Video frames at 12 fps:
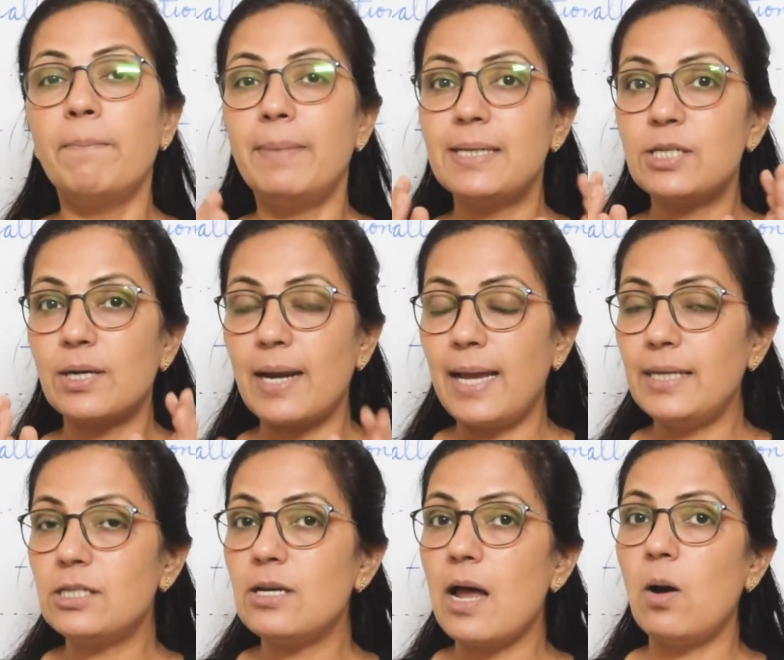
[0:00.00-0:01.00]
But
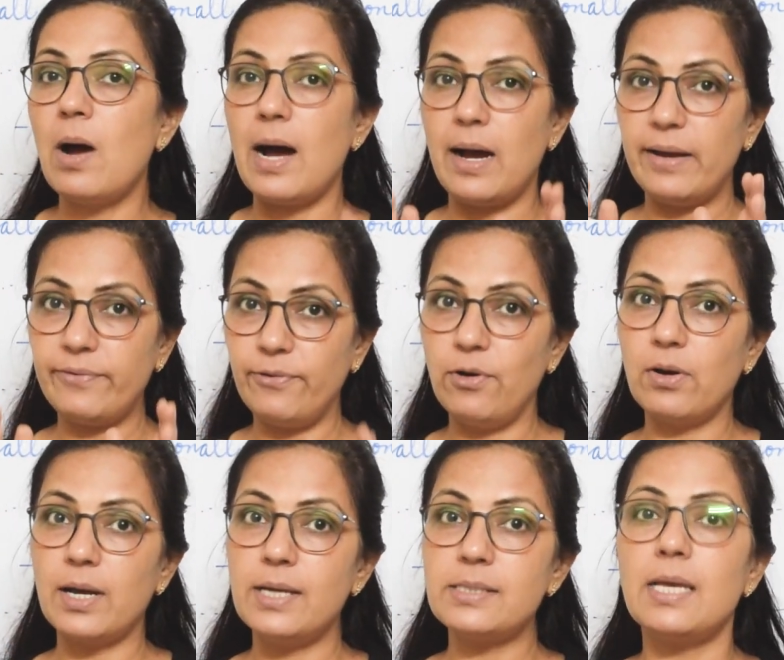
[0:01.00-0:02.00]
right now our
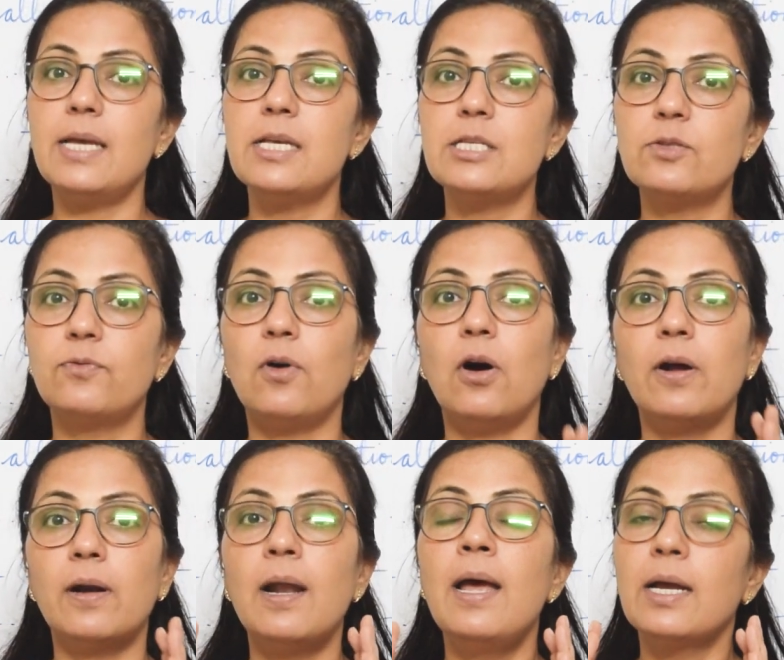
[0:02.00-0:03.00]
focus is
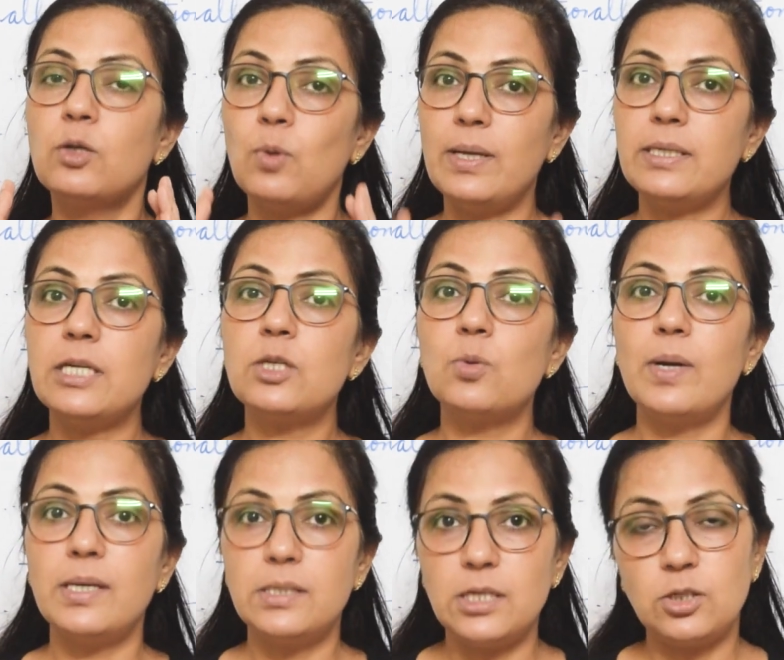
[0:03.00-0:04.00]
for
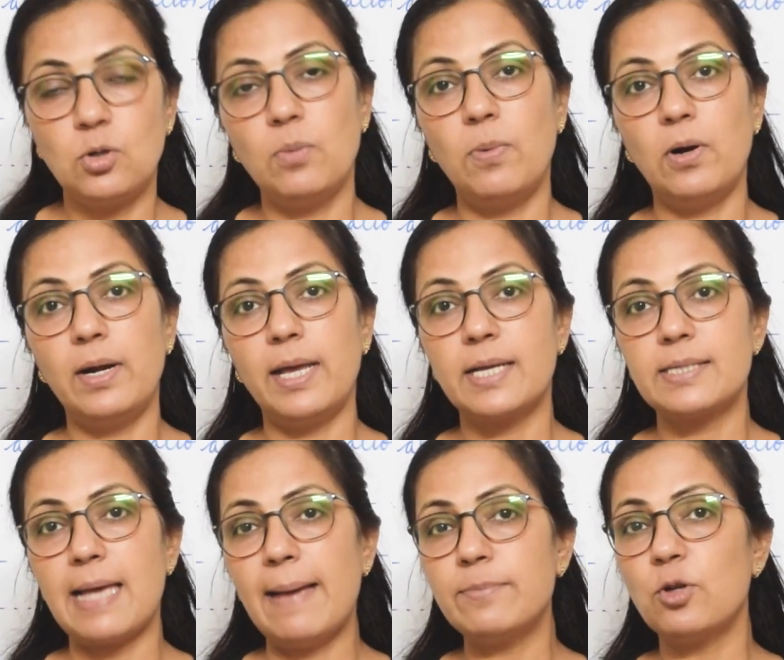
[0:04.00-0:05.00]
2022 board
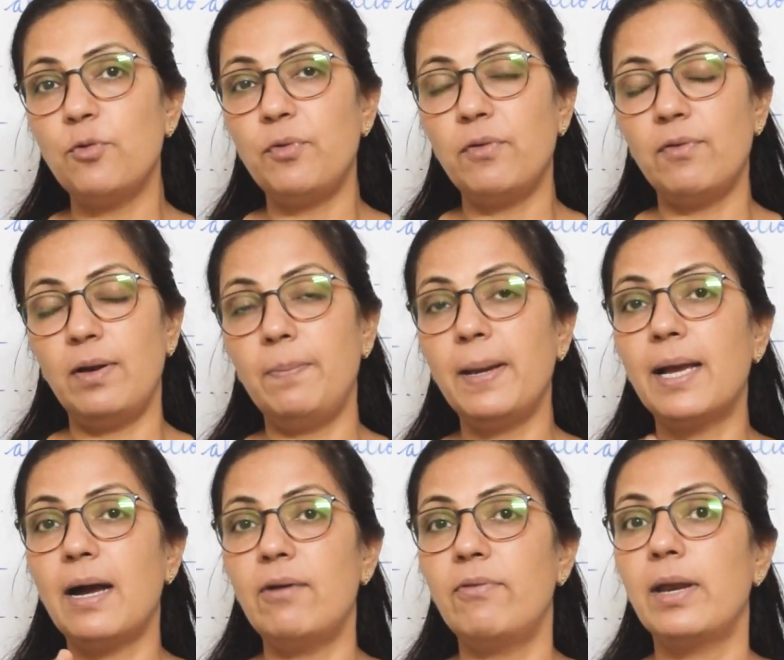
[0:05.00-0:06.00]
exam. So we will be
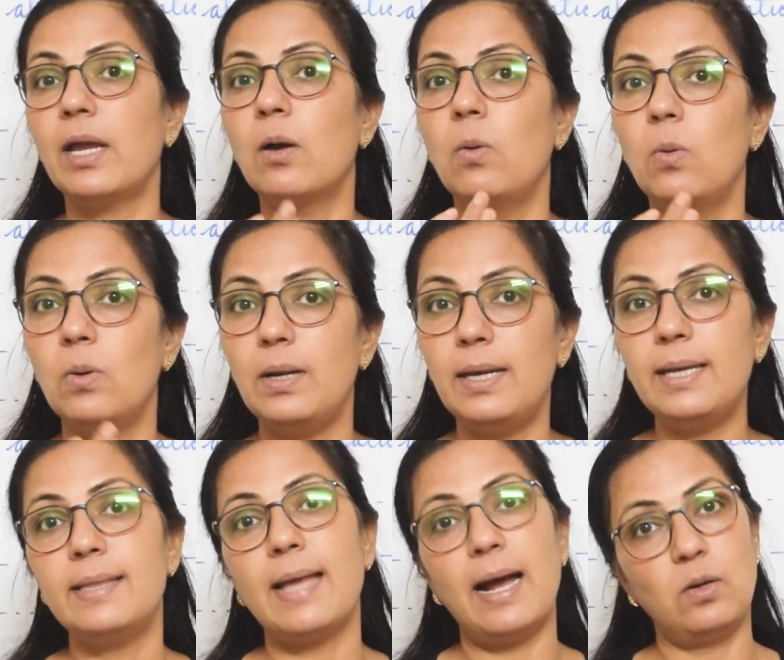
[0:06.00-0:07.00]
covering
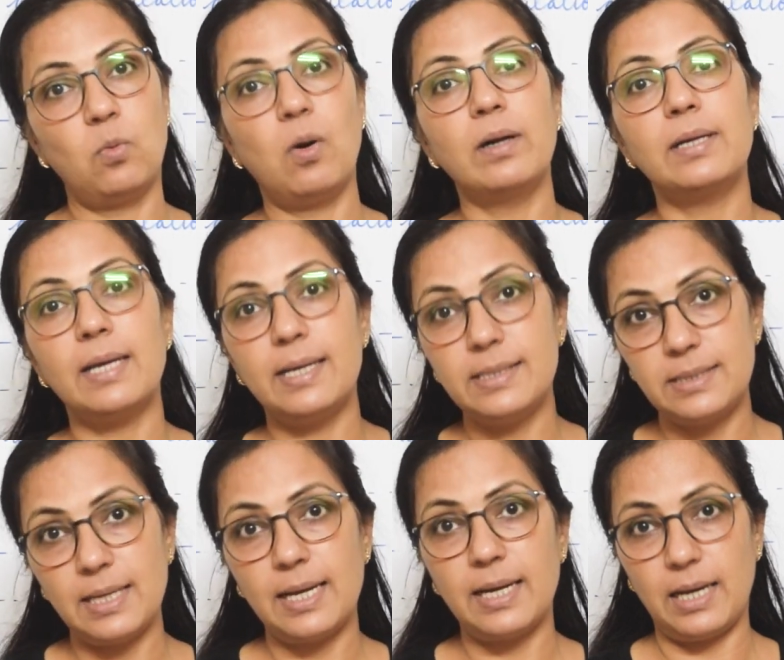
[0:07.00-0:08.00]
only that what is
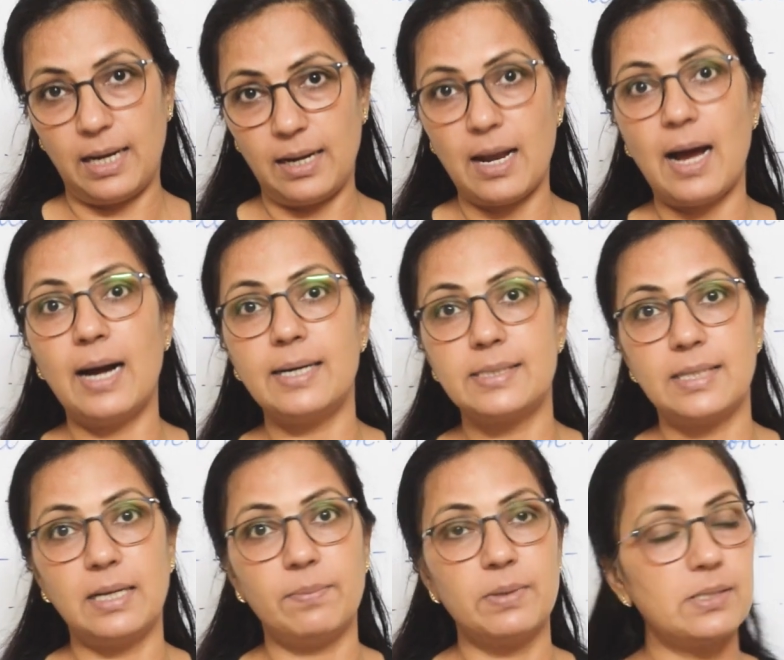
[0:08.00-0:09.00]
there in our
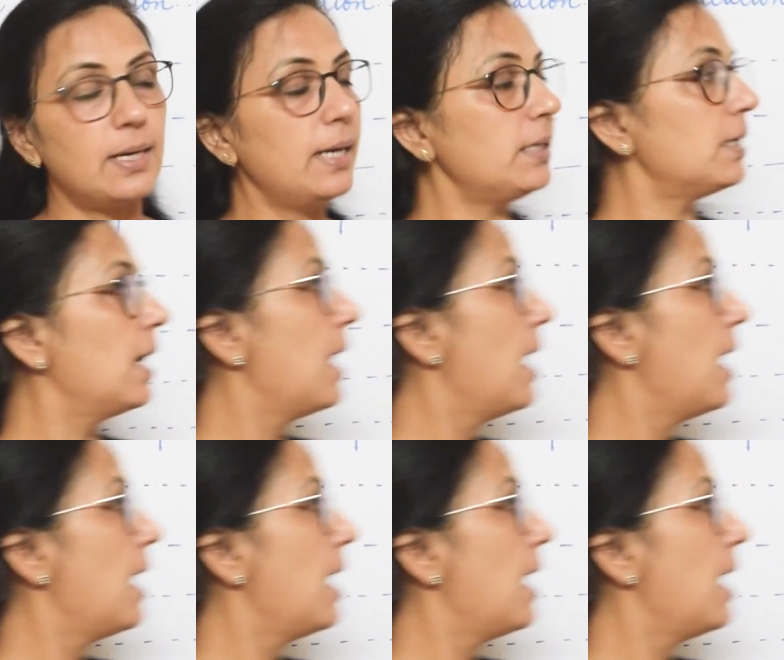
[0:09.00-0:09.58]
syllabus, right?